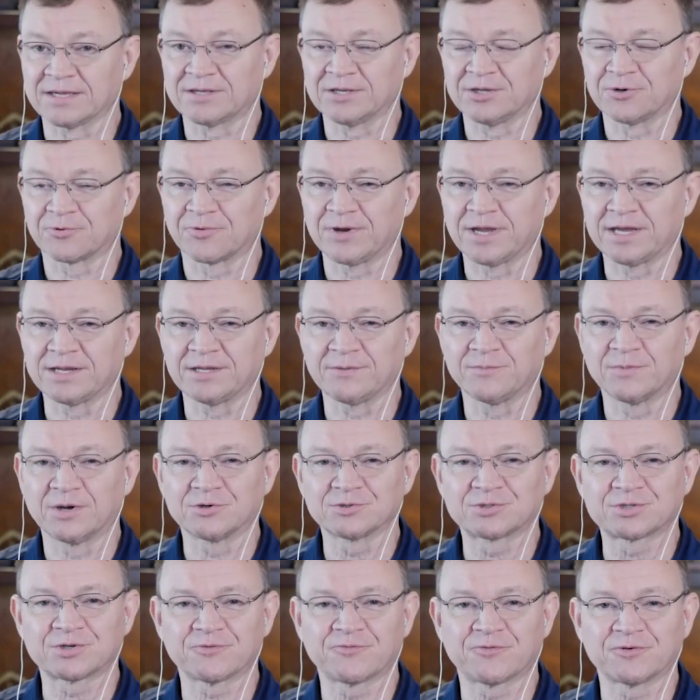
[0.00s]
you to Randy
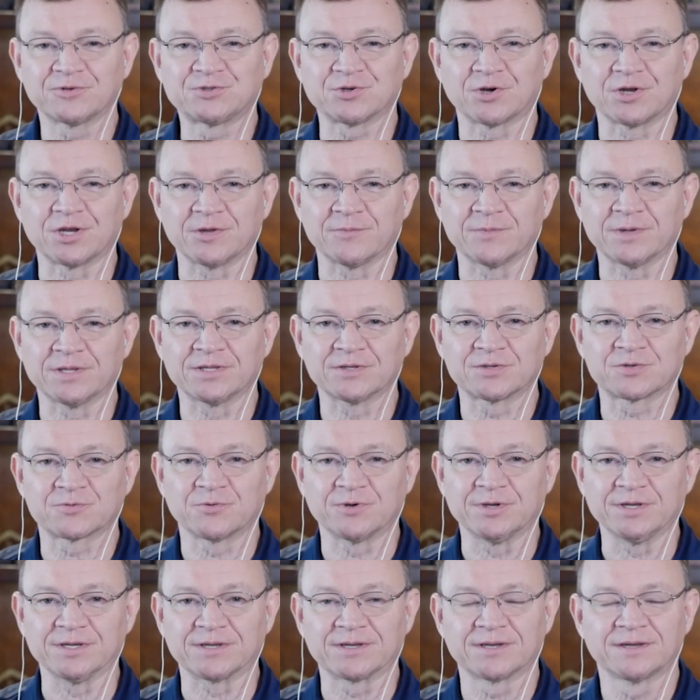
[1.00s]
Mosher for joining me this
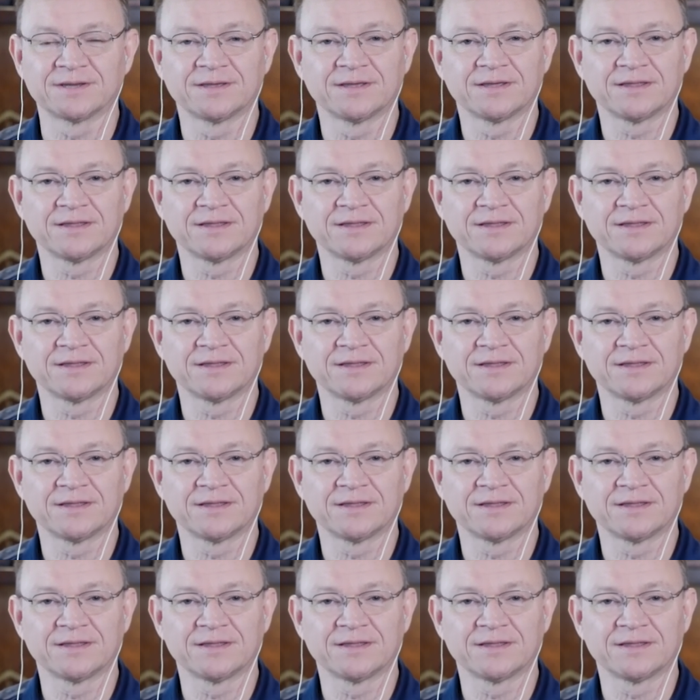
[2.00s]
week.